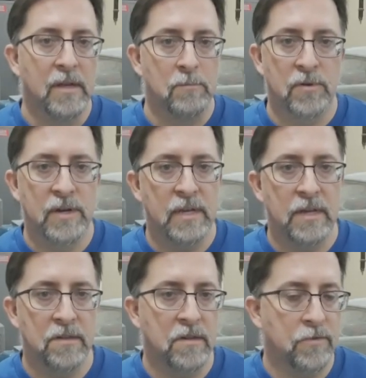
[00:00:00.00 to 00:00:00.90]
Pretty
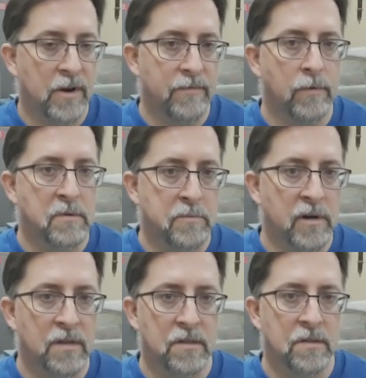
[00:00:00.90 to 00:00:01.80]
easy, straightforward
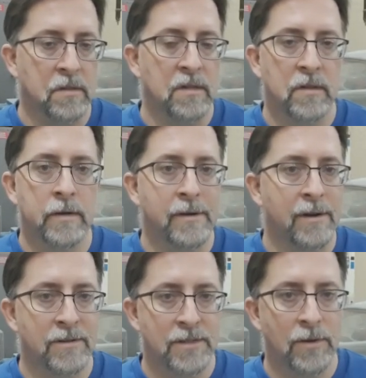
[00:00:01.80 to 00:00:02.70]
process, at least here in
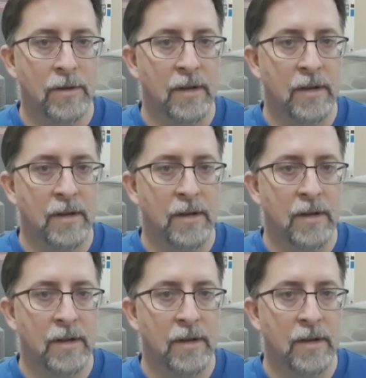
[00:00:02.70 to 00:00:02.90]
Arizona.